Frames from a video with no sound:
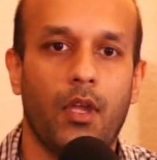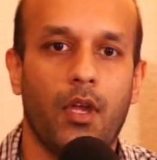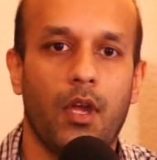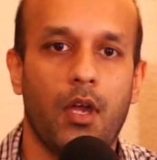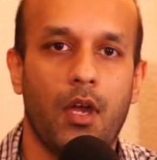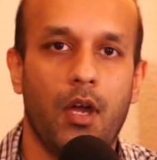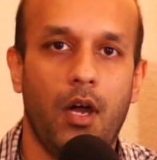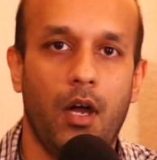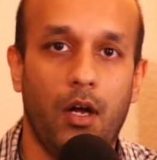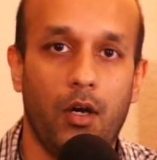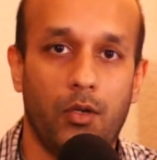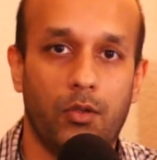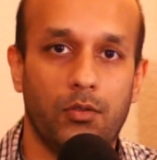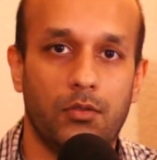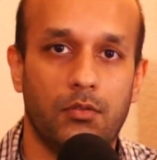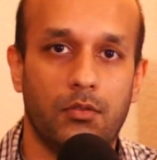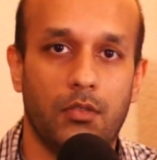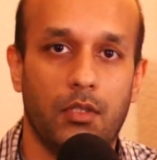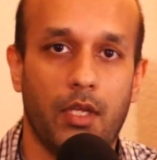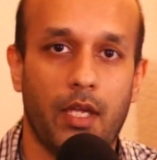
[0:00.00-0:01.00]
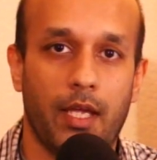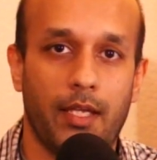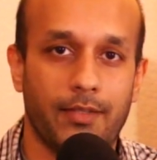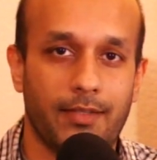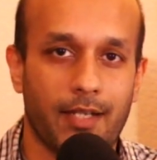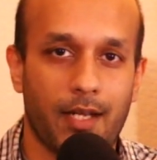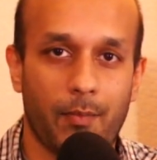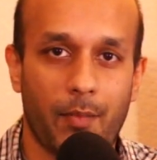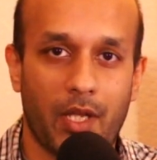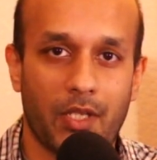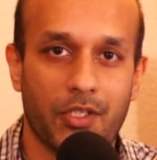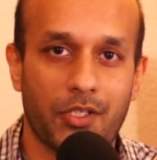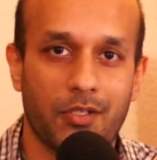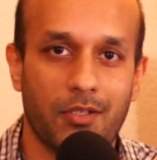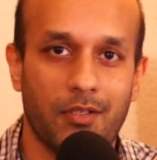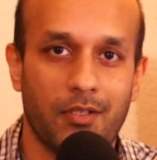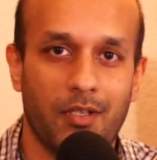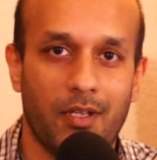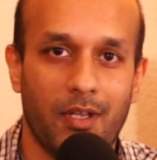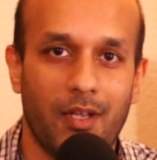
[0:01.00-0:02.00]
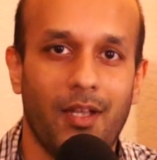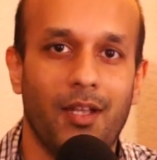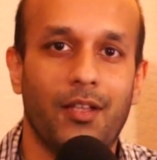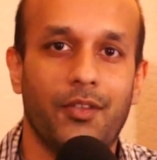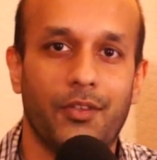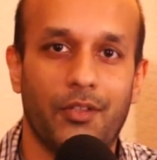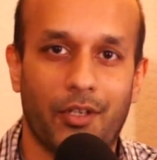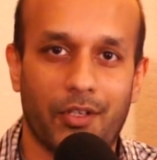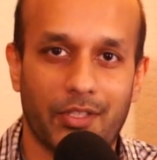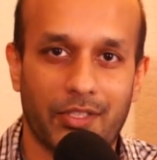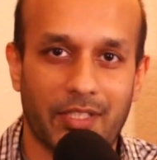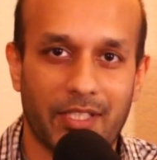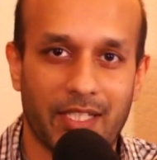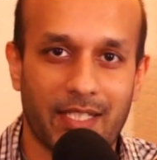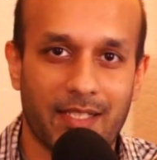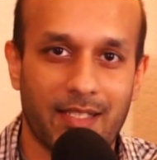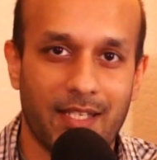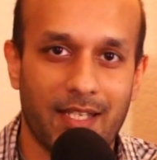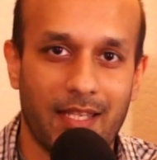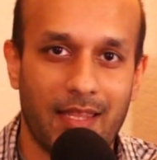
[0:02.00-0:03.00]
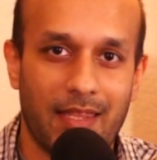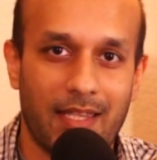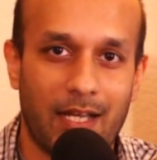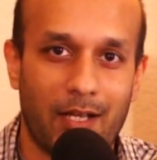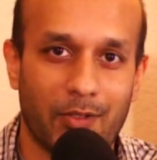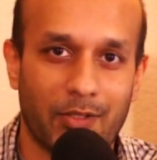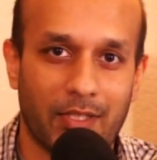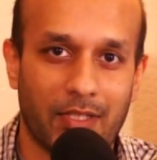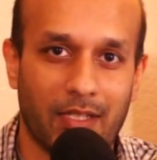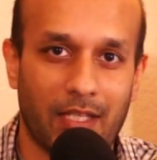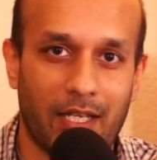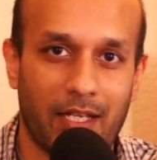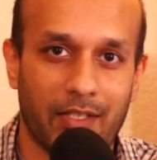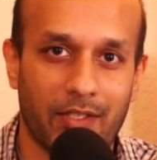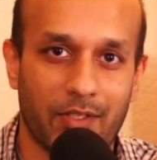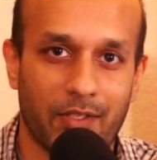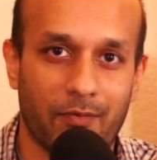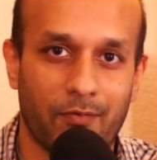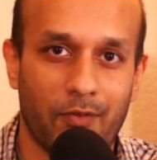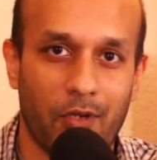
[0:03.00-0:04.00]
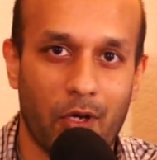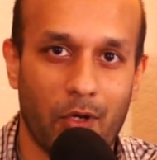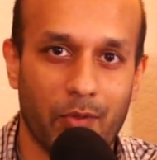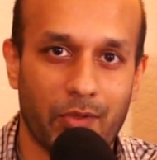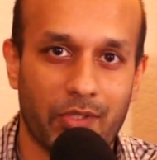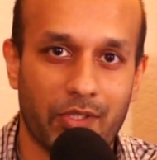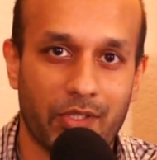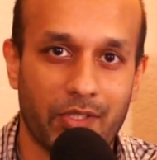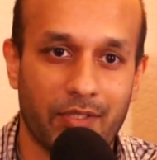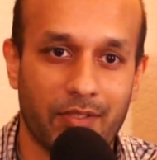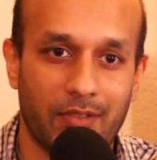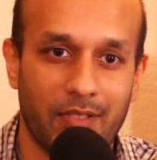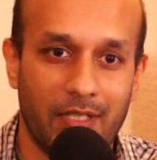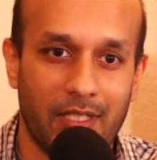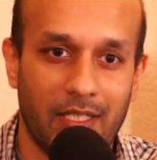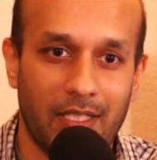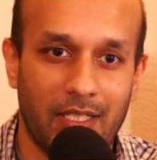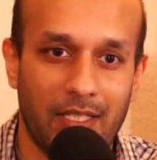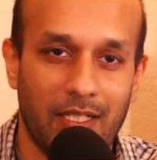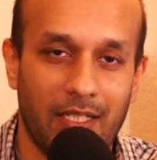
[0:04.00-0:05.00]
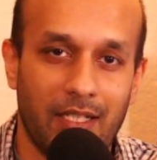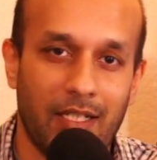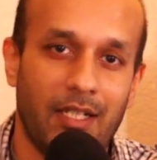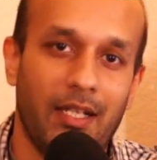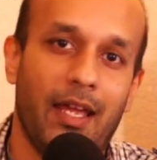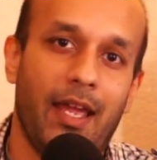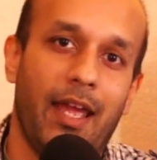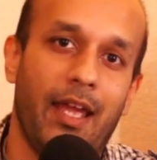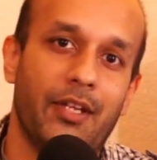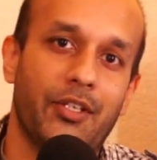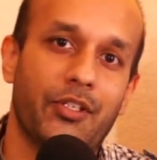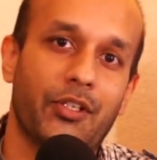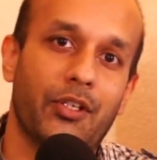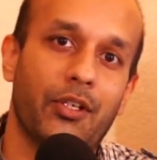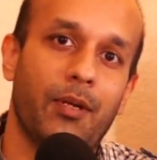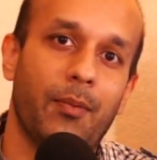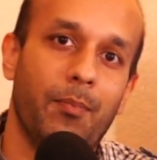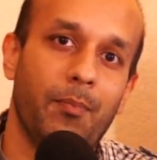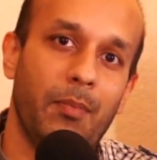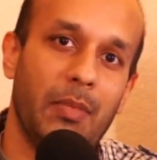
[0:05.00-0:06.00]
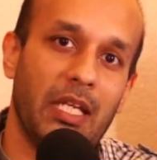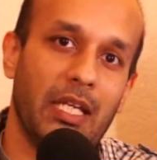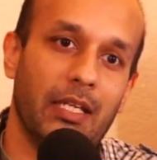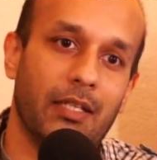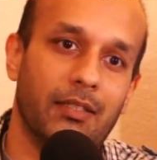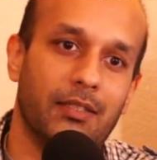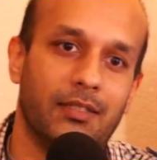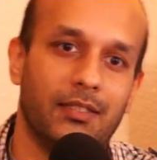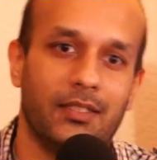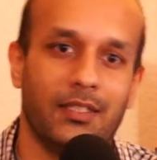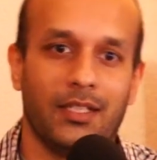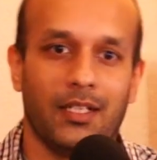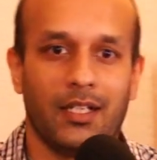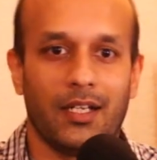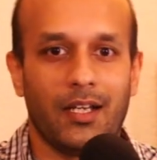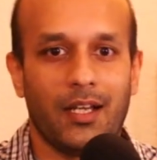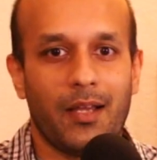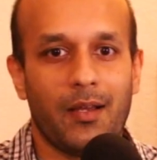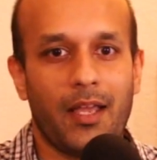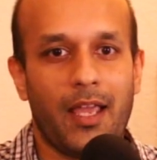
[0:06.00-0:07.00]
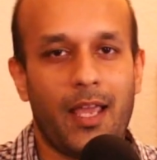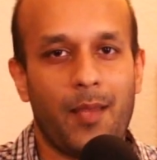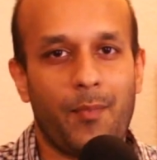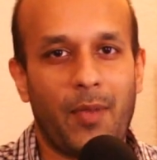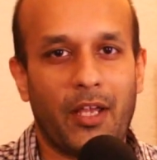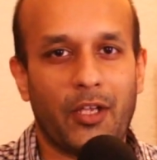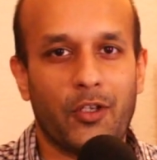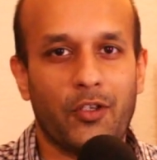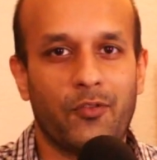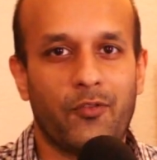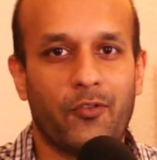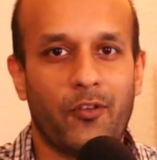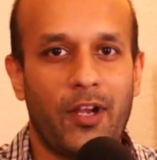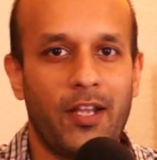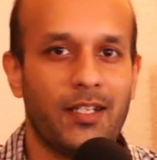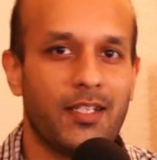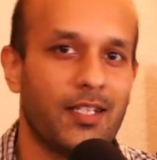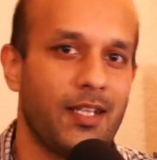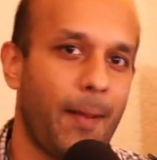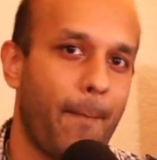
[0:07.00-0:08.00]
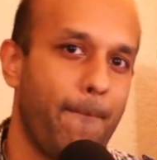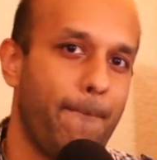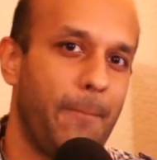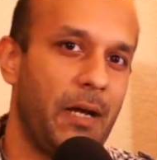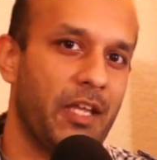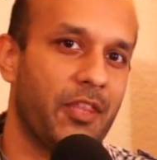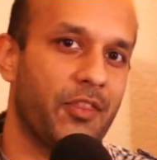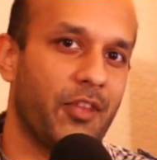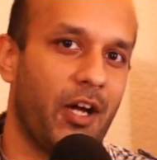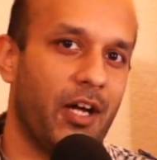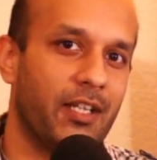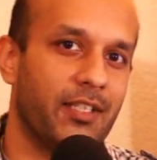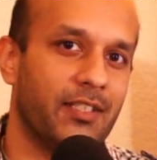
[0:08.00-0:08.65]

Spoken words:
Oh, and did I mention? There are 16,000 lines of notes. Enter me and my good friend, Python.